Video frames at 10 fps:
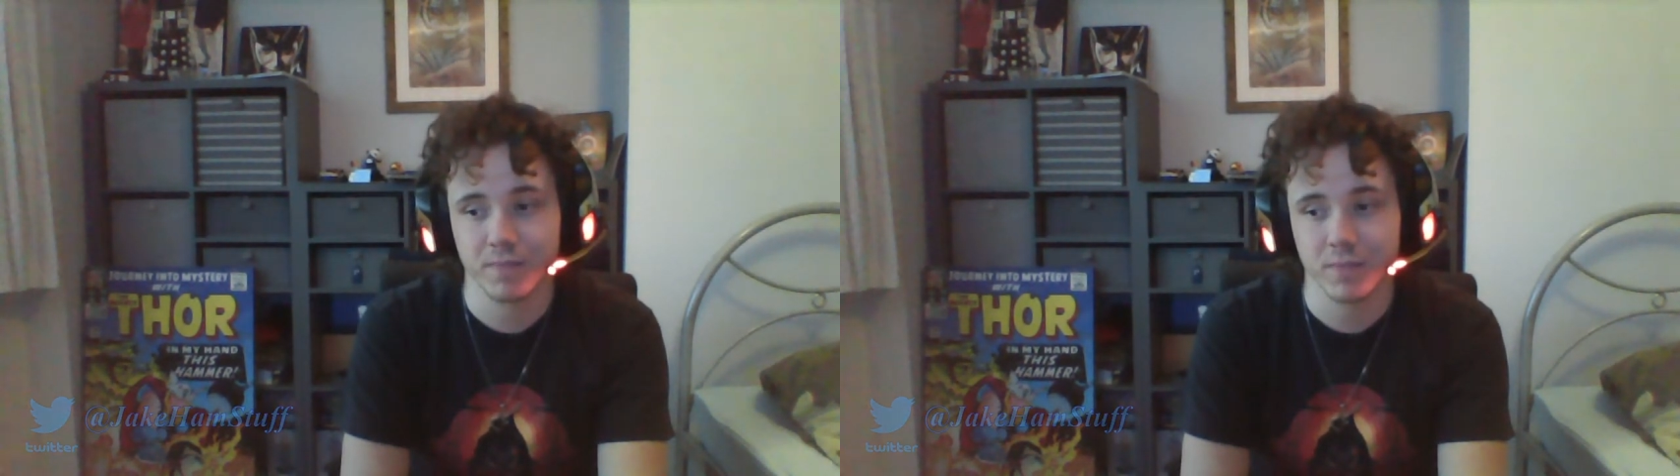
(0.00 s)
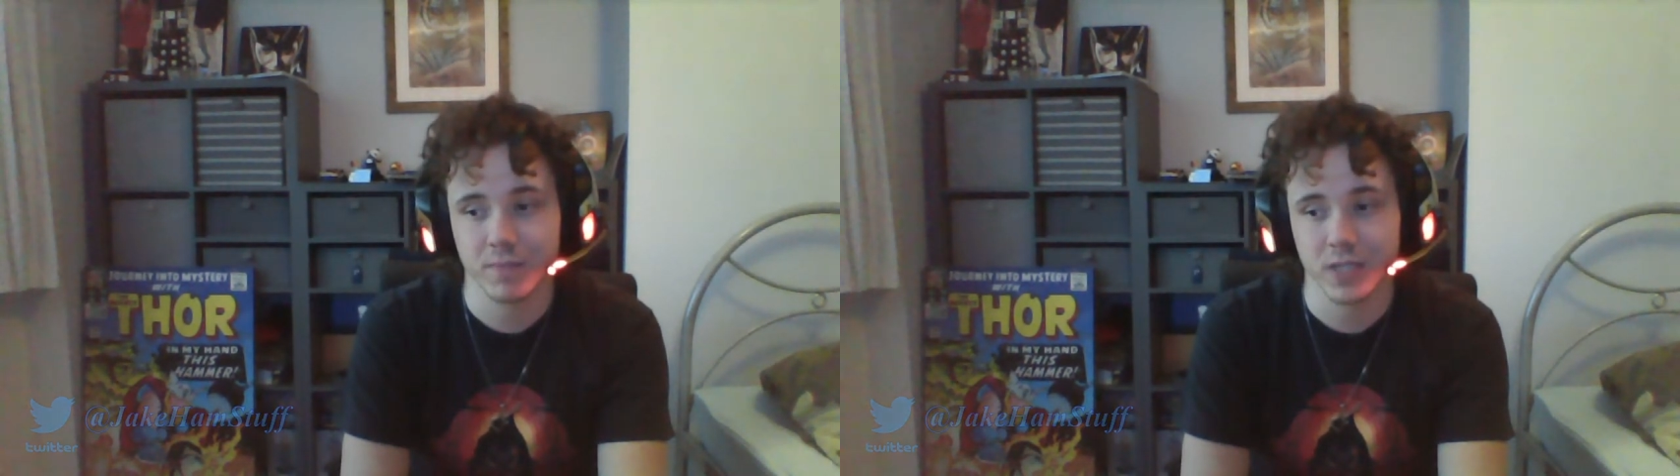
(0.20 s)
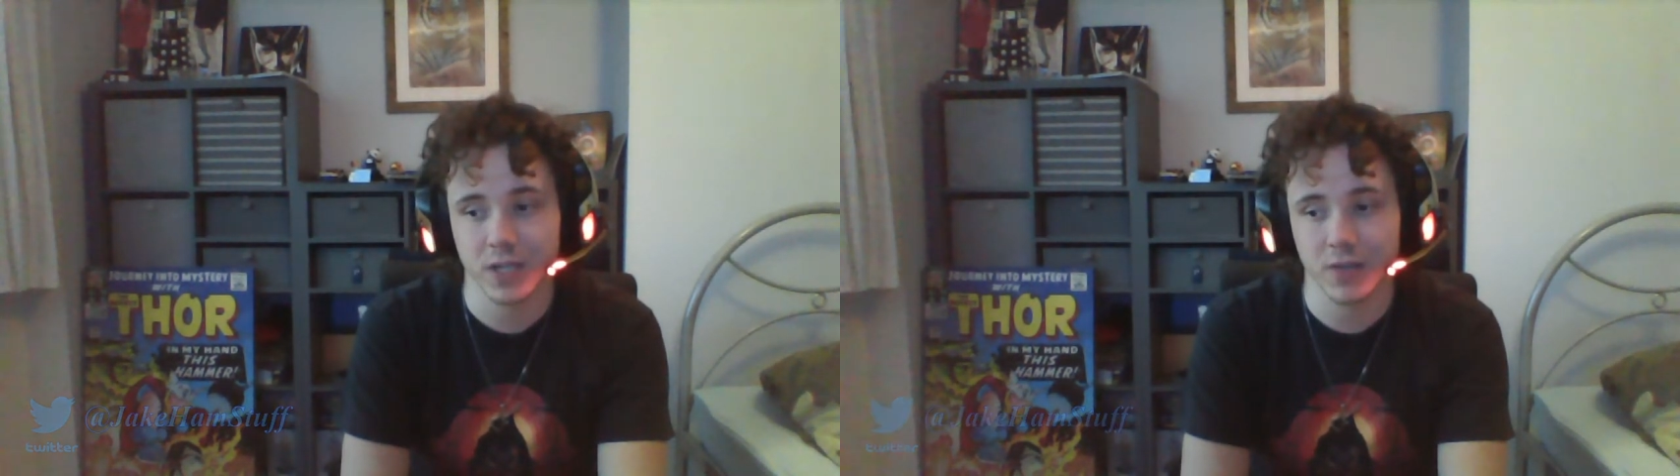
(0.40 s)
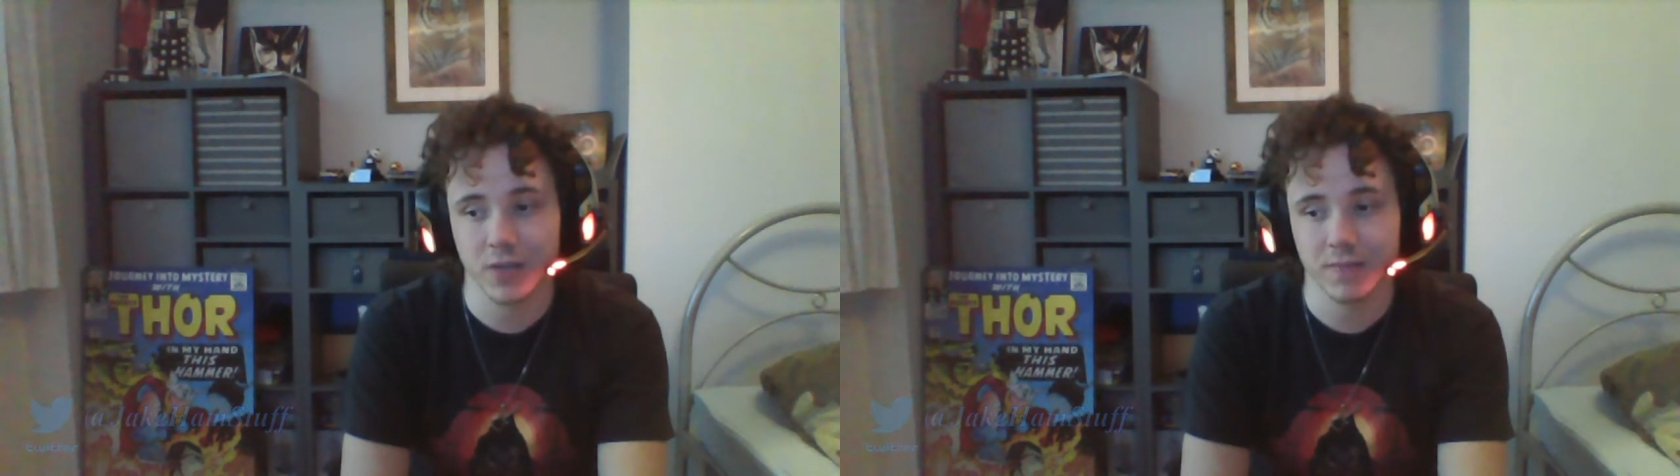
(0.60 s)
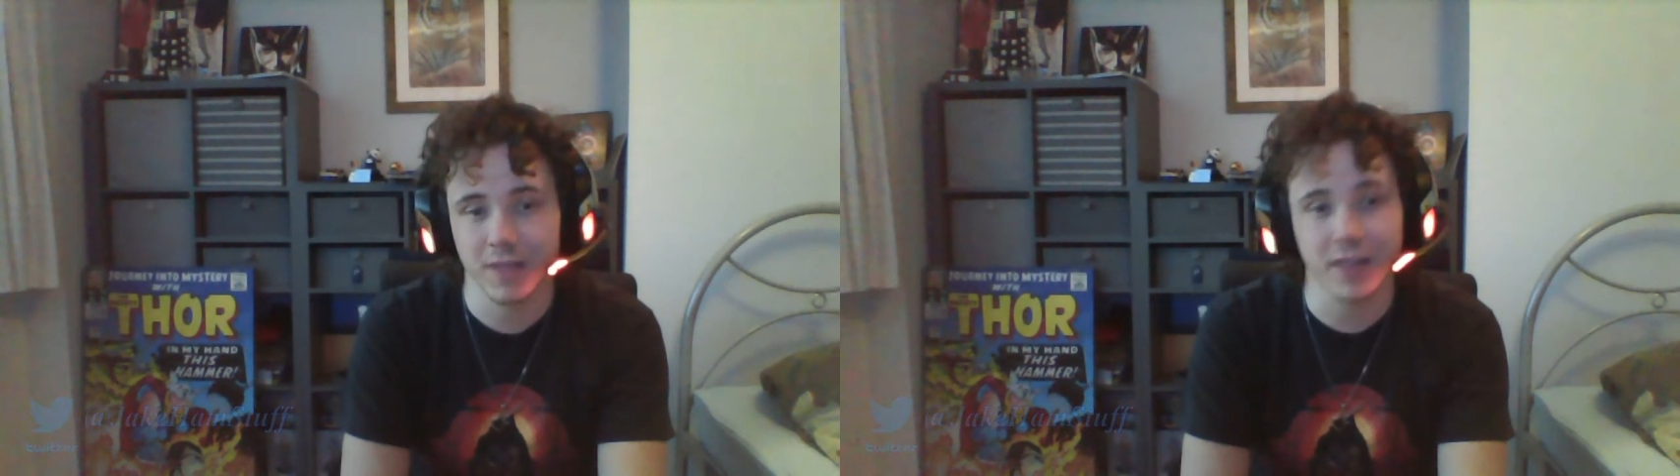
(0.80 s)

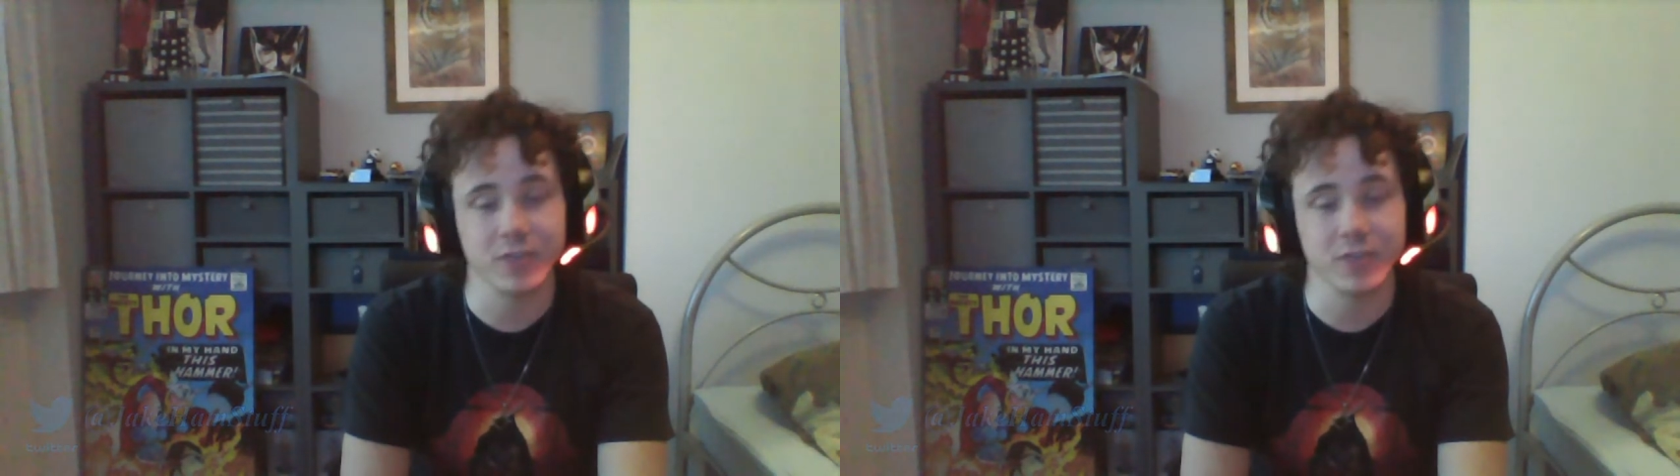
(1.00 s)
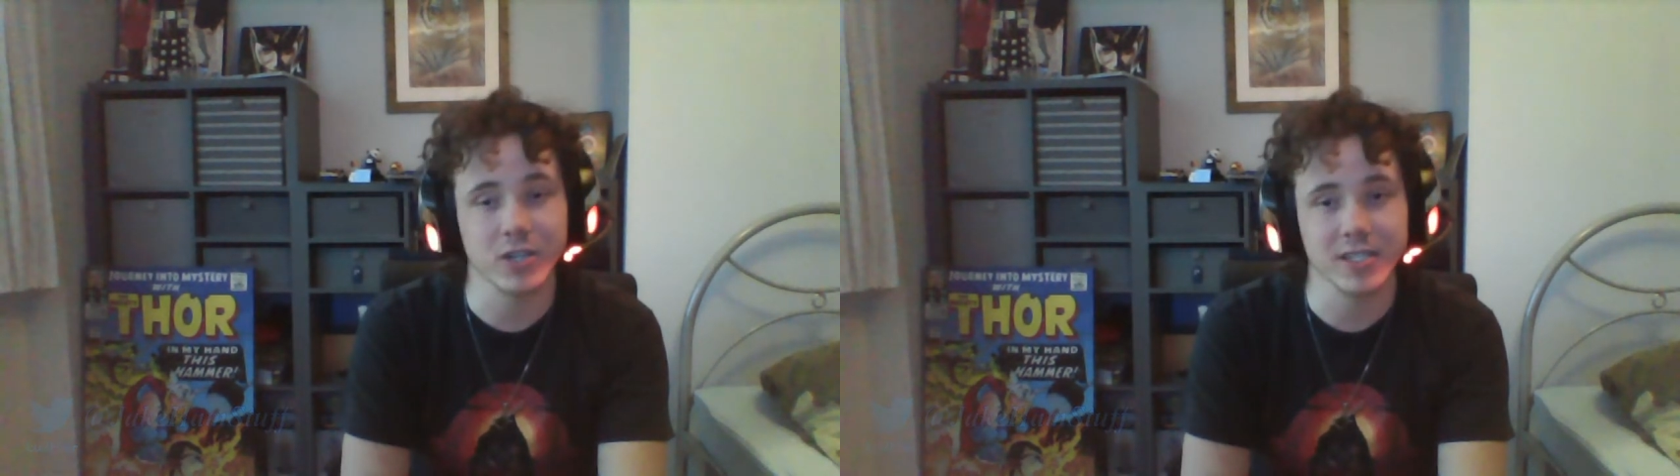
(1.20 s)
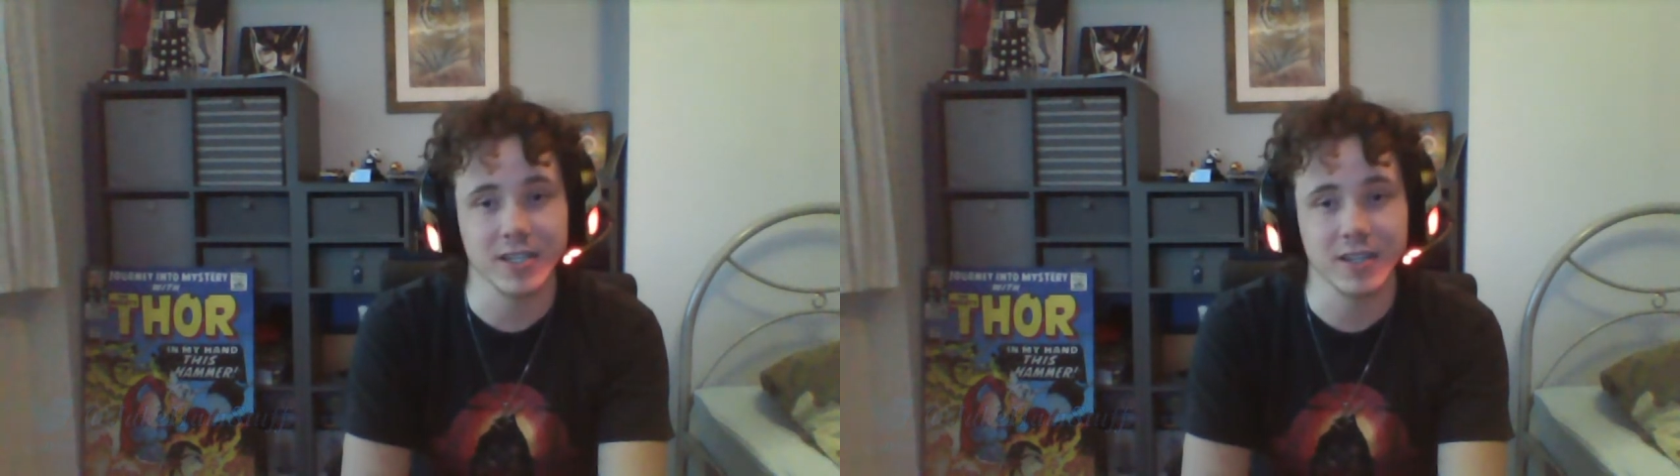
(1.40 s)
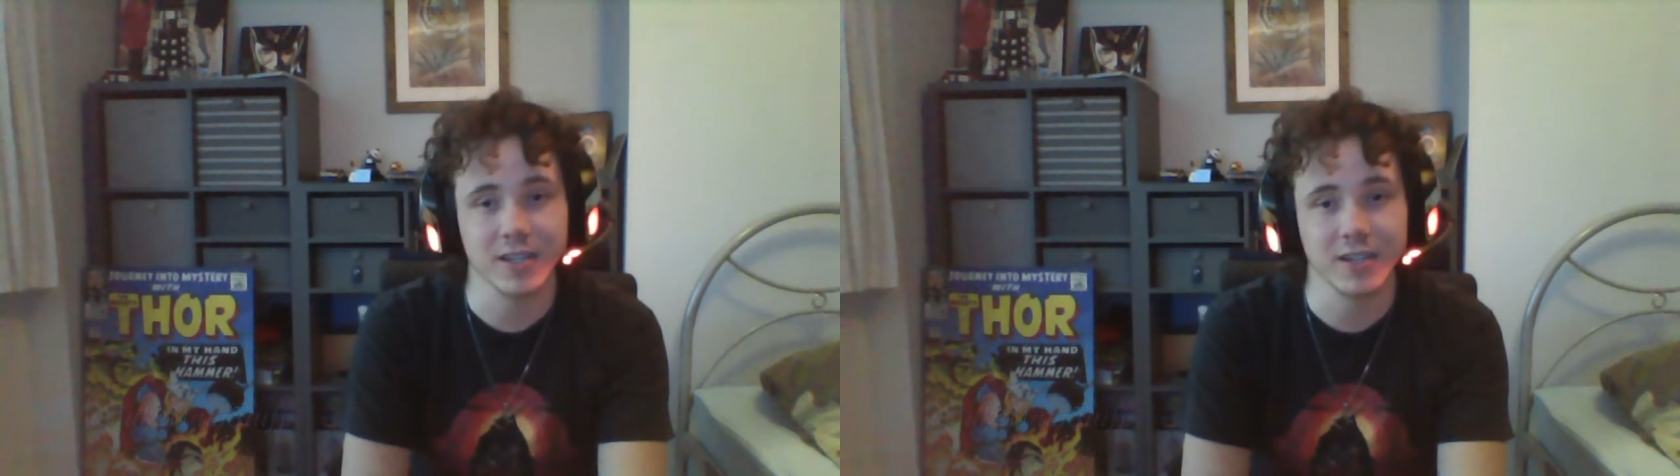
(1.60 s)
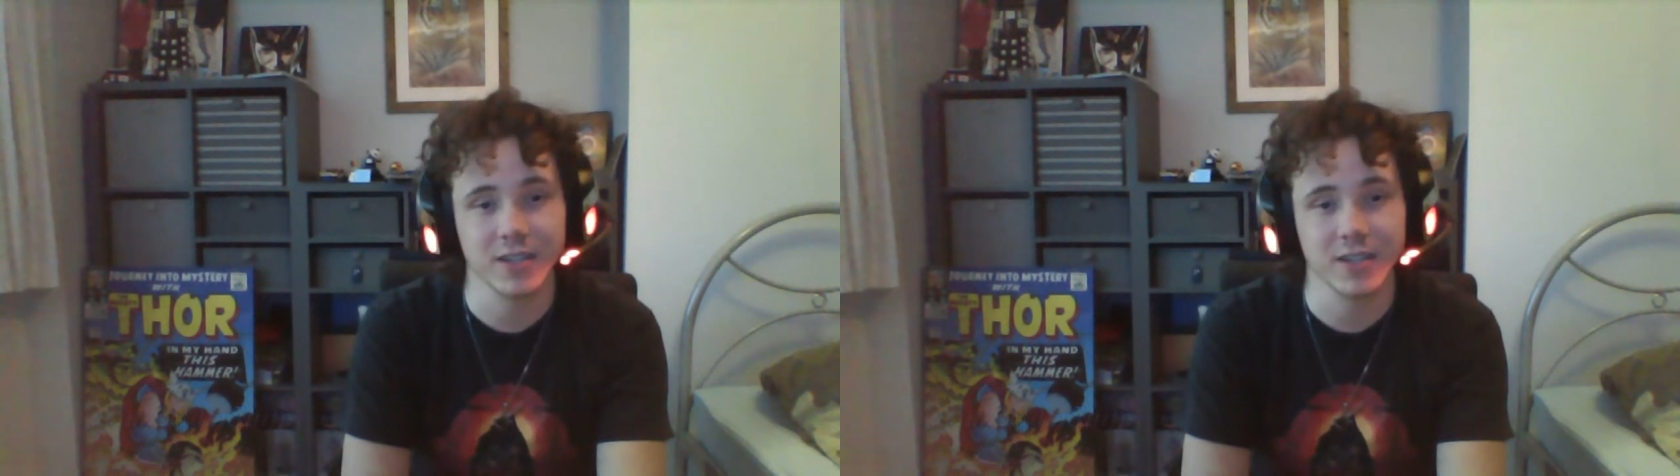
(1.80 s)
So, nothing drastic.